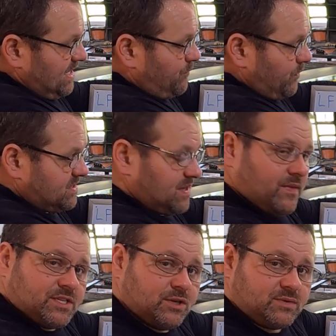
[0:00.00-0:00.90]
difference
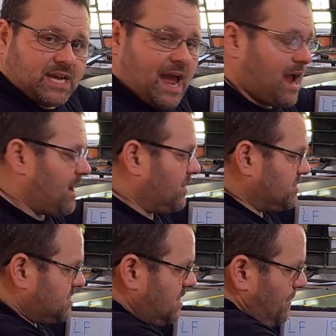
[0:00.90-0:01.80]
in the two
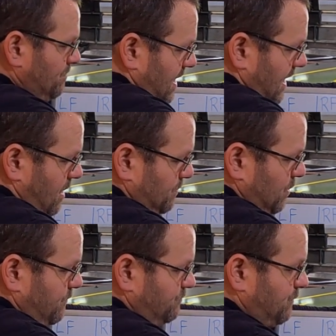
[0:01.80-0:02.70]
tires to
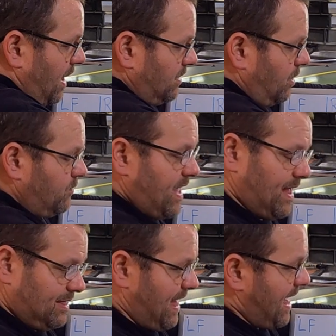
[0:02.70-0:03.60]
help you follow
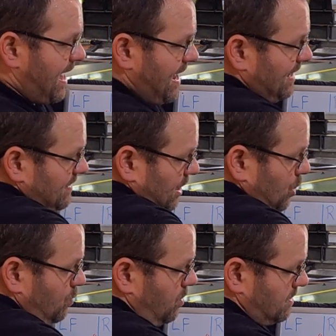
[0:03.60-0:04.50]
that line
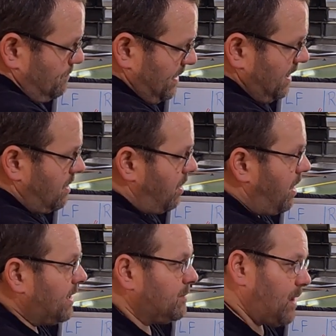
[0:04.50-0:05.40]
that you want to be
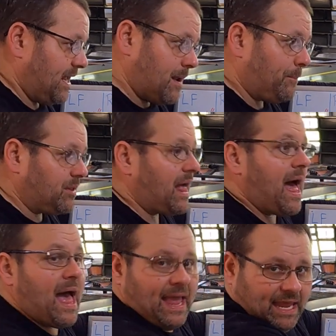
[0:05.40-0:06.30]
on and
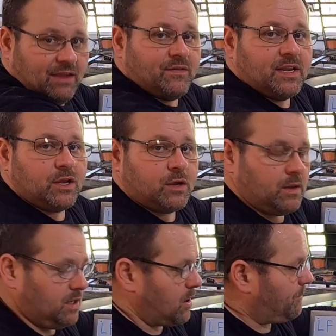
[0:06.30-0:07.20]
apply
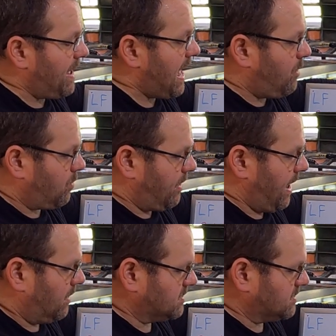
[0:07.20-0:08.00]
even, you know, power